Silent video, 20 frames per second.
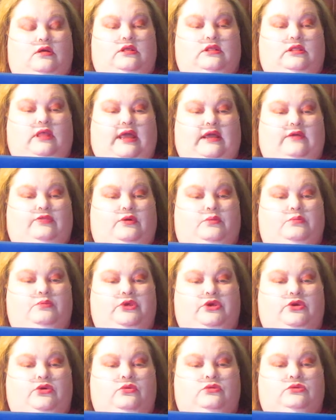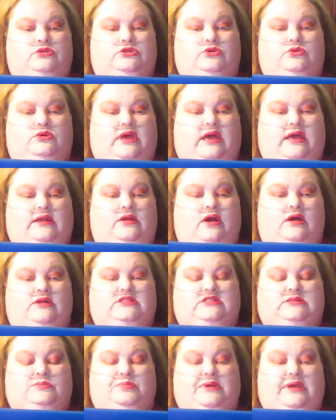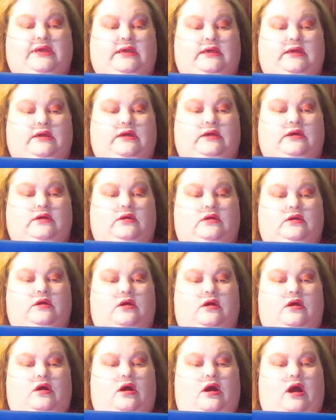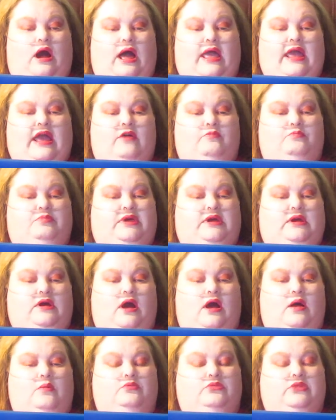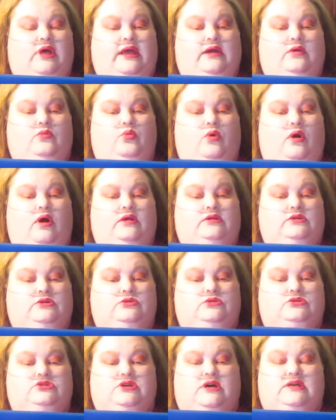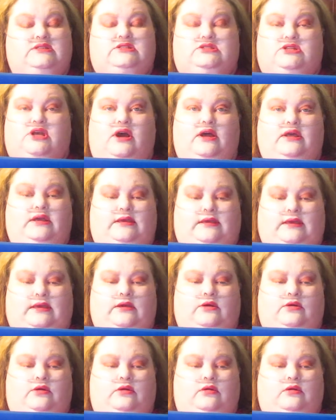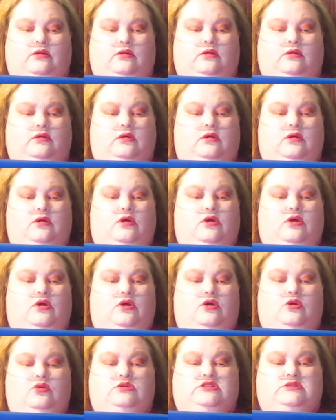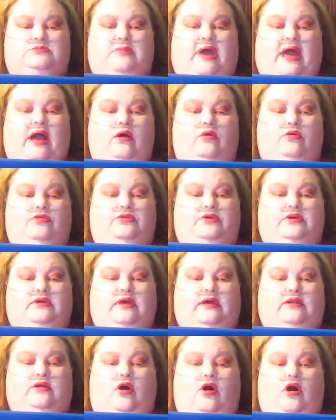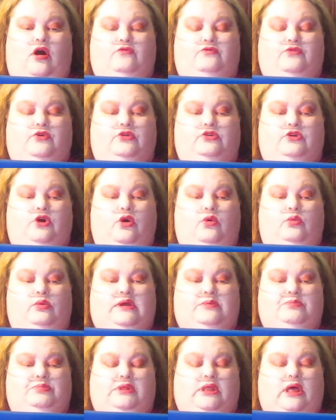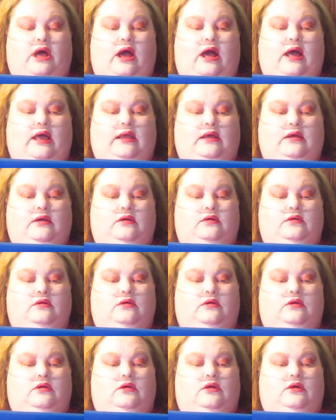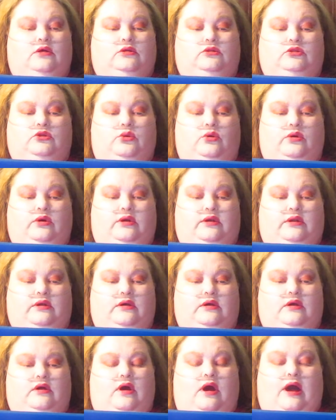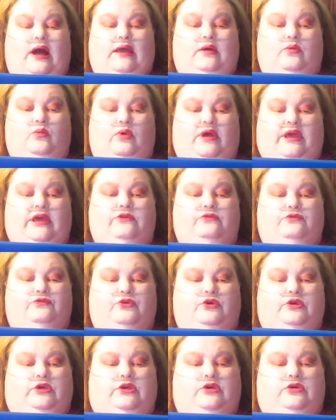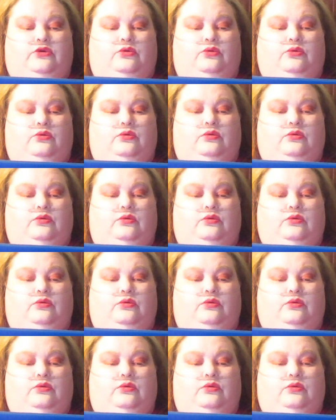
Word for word: like the mute who cannot speak. I have become like one who does not hear, whose mouth can offer no reply. Lord, I wait for you.